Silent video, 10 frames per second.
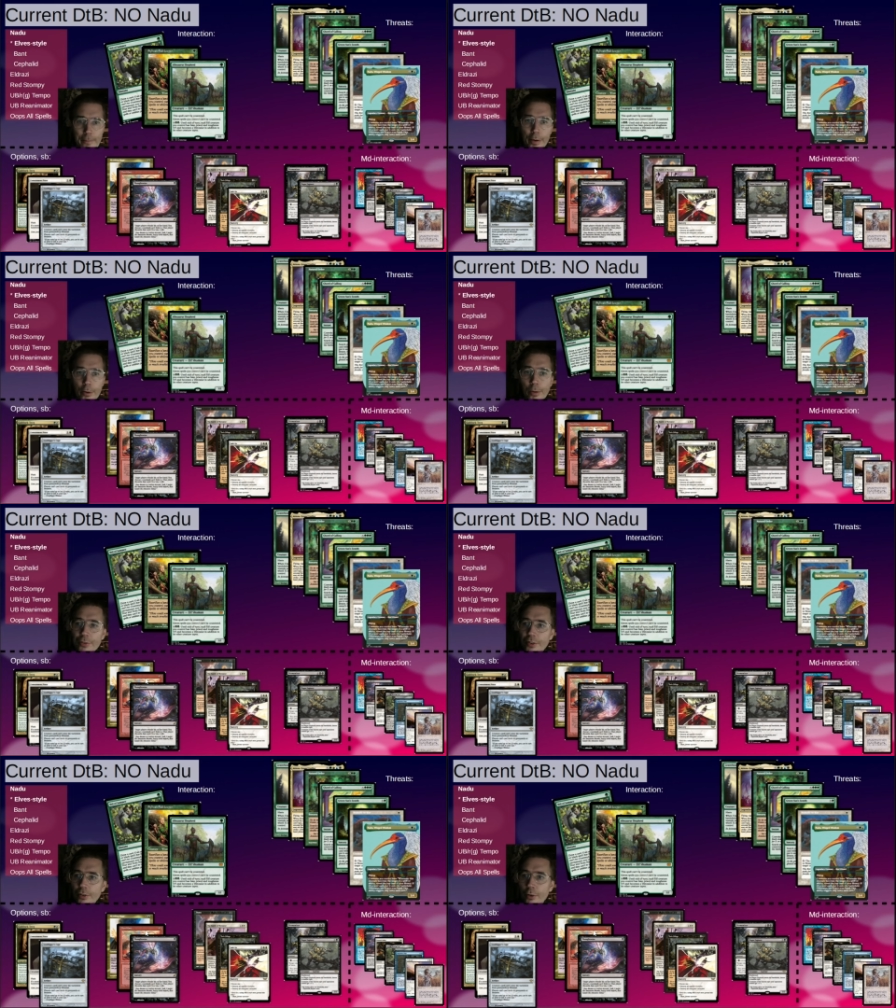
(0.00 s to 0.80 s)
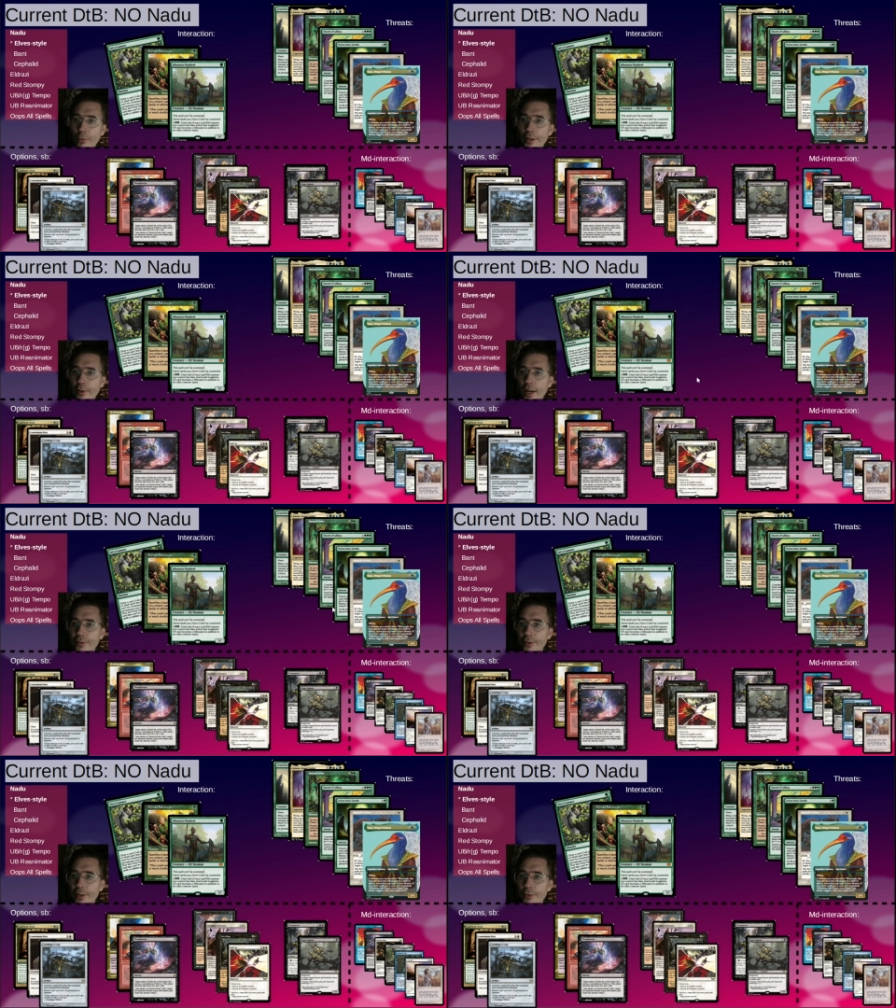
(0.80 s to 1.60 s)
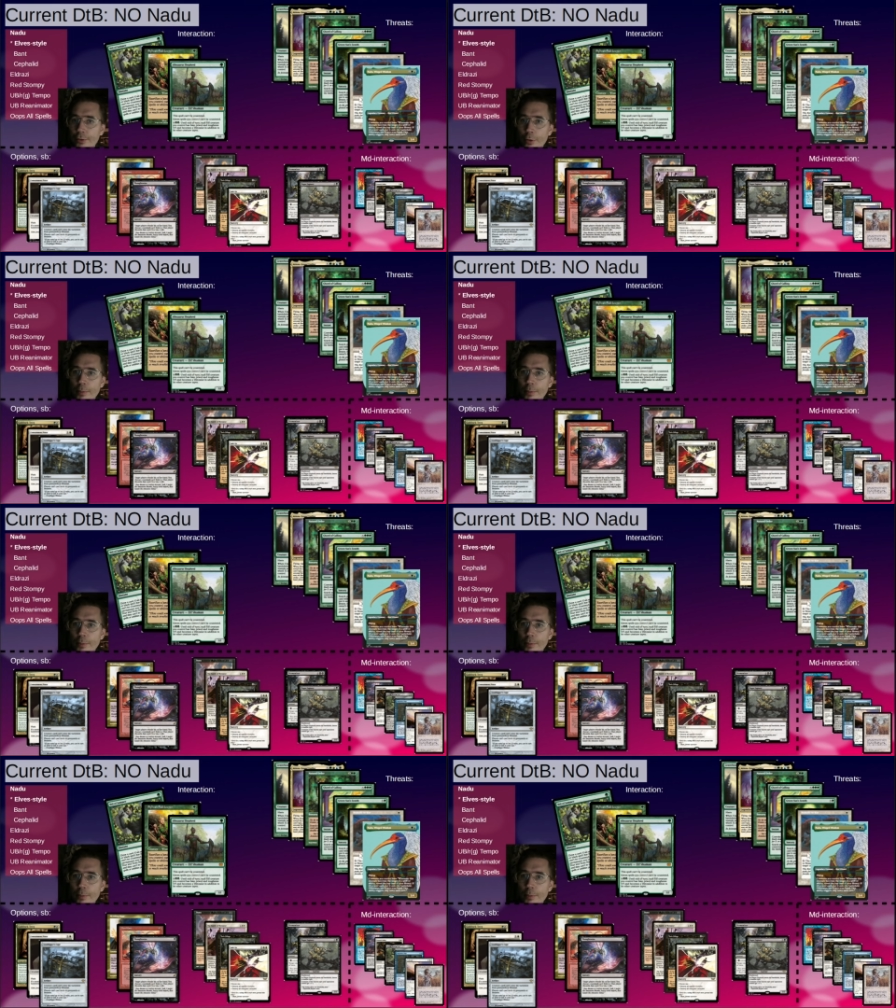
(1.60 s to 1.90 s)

Pyroblast is a good way to answer Nadu,